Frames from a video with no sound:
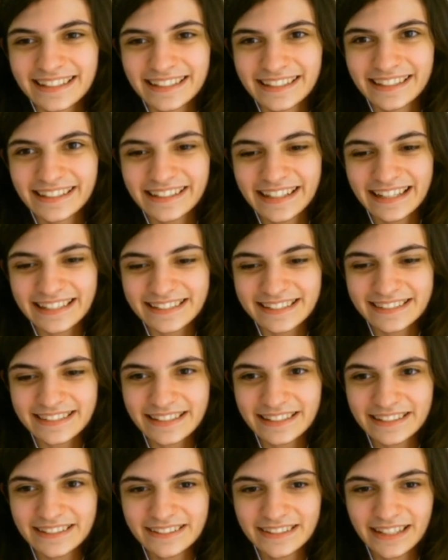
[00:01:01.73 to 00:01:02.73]
Alright,
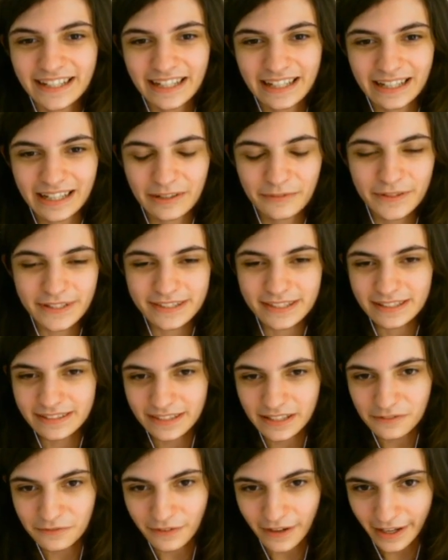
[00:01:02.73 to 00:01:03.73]
so we see
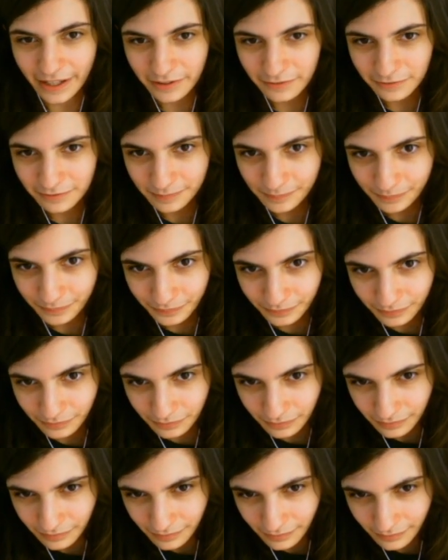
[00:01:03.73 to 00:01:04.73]
d5.
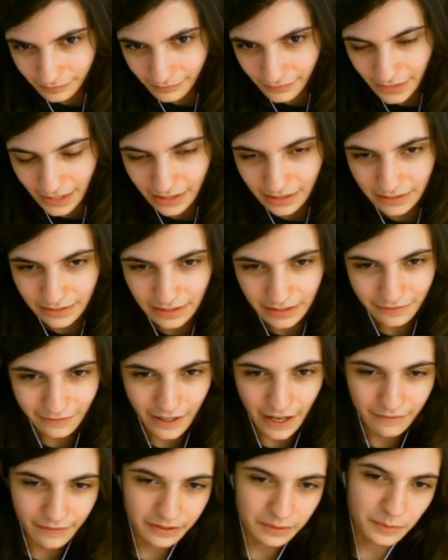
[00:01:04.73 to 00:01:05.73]

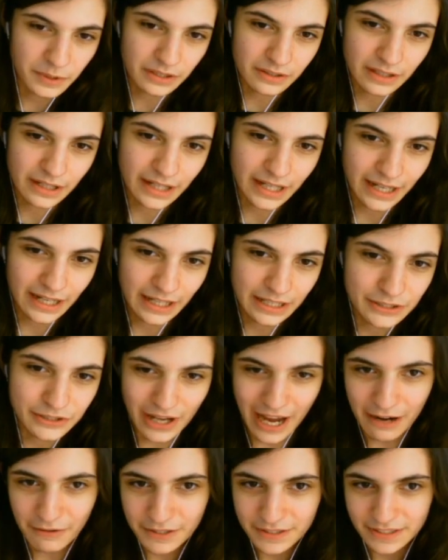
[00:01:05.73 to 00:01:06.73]
d5 onward. So
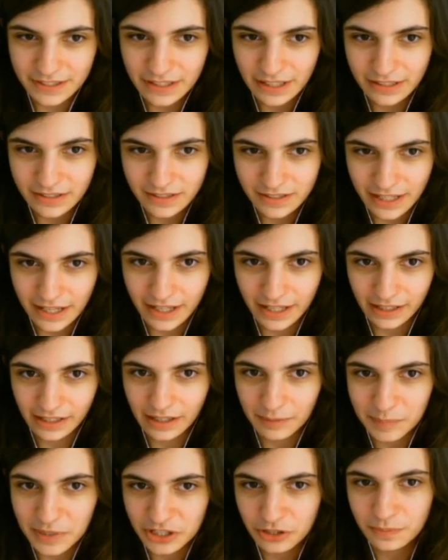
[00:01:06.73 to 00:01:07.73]
I was saying
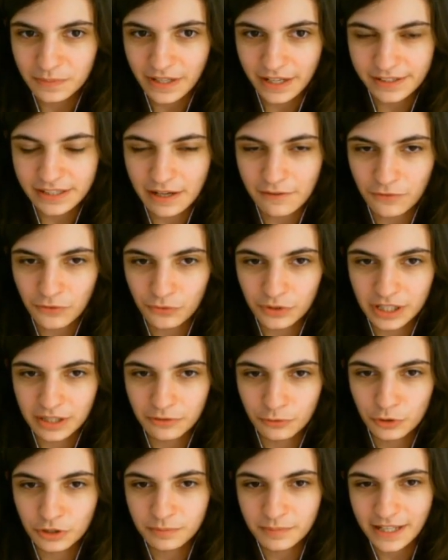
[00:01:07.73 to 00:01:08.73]
bishop takes f3
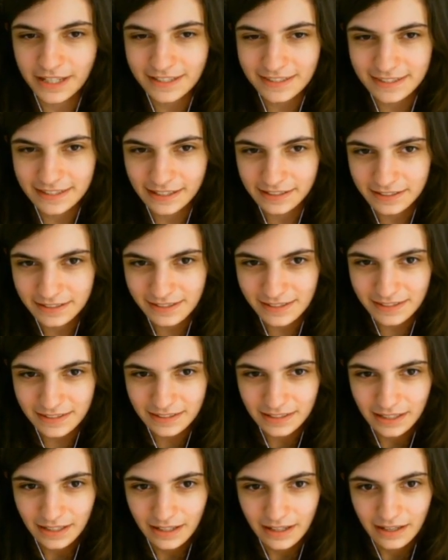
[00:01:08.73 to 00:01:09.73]
would make sense,
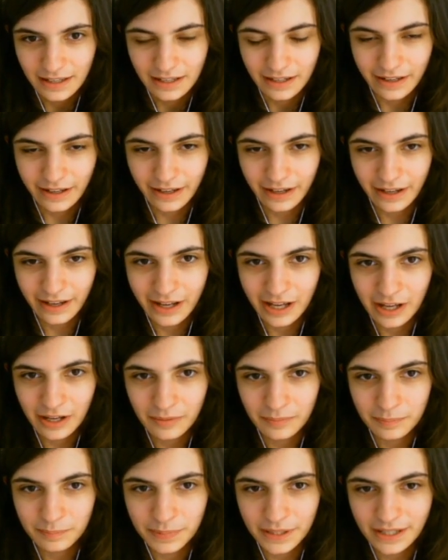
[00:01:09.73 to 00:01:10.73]

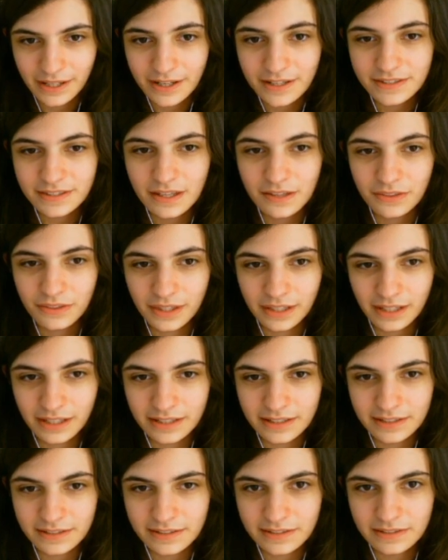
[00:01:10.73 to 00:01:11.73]
because the thing
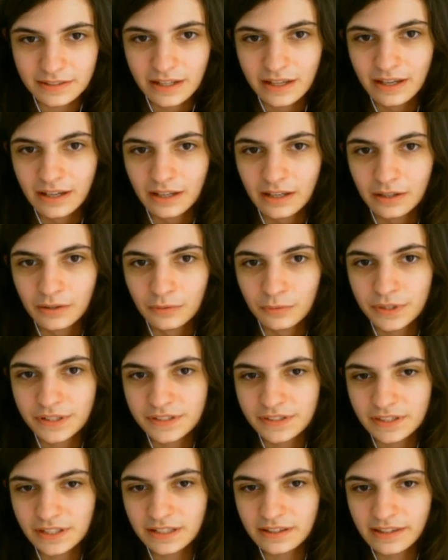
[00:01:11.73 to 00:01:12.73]
is, we
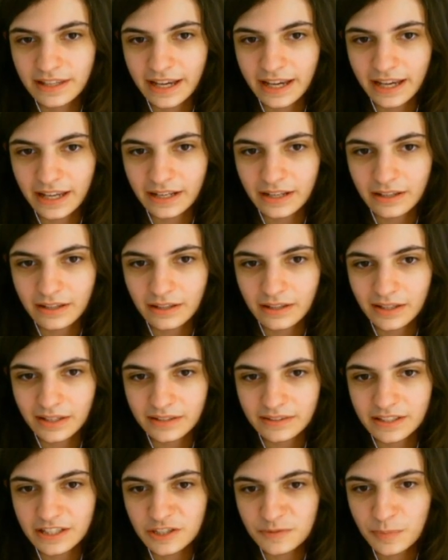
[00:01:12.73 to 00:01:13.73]
see that
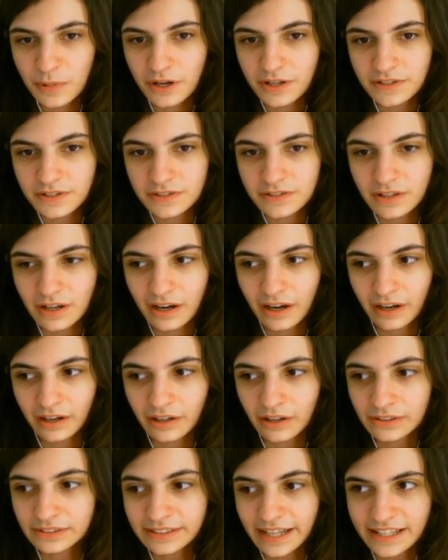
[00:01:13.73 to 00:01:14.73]
these pawns are
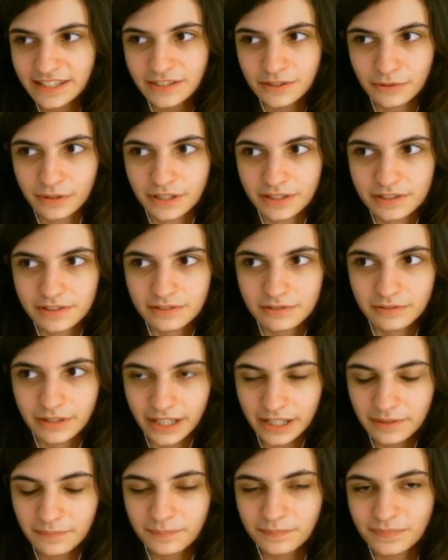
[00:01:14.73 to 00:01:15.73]
on light squares,
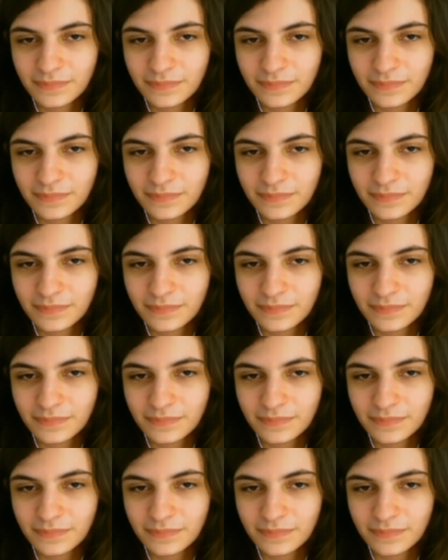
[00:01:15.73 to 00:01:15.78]
right?